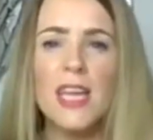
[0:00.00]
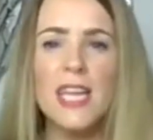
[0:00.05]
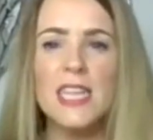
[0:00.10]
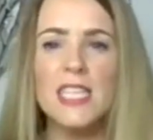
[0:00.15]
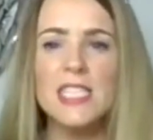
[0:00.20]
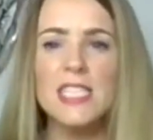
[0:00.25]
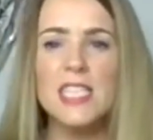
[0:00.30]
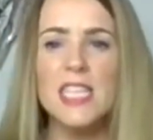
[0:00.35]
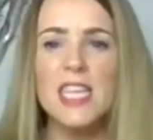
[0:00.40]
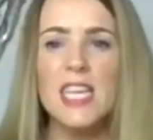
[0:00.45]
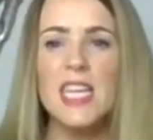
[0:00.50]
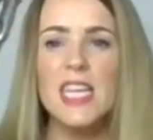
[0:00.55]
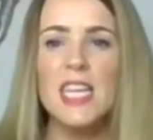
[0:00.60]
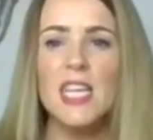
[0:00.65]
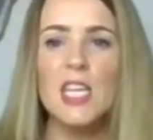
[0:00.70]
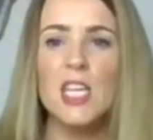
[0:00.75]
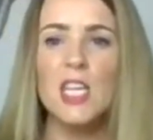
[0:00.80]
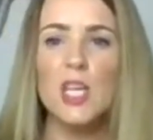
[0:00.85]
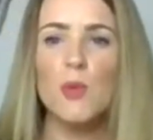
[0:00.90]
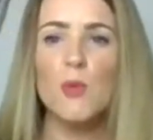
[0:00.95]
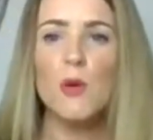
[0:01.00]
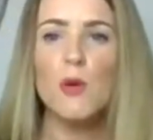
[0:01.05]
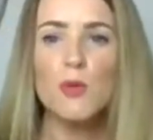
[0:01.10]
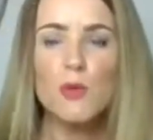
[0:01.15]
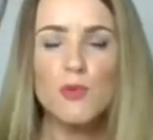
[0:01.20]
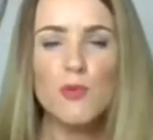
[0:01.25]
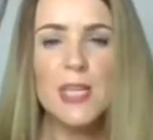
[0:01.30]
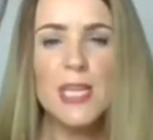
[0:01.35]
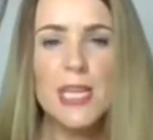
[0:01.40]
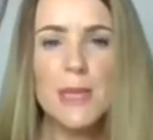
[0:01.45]
And, you know, what
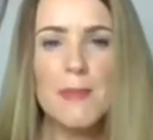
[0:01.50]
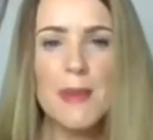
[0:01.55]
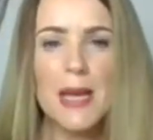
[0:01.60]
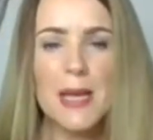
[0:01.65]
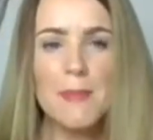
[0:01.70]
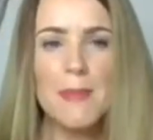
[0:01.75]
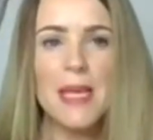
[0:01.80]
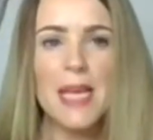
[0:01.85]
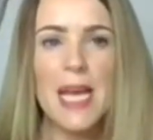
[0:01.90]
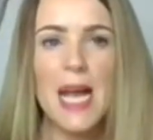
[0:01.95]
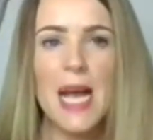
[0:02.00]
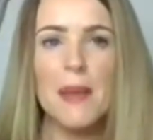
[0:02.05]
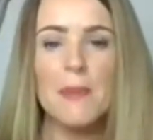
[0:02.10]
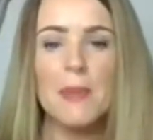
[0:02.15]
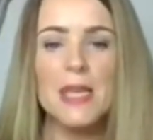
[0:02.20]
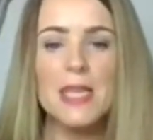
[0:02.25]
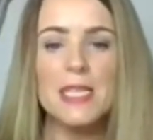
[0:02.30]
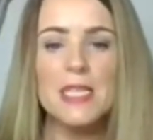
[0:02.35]
would really make me happy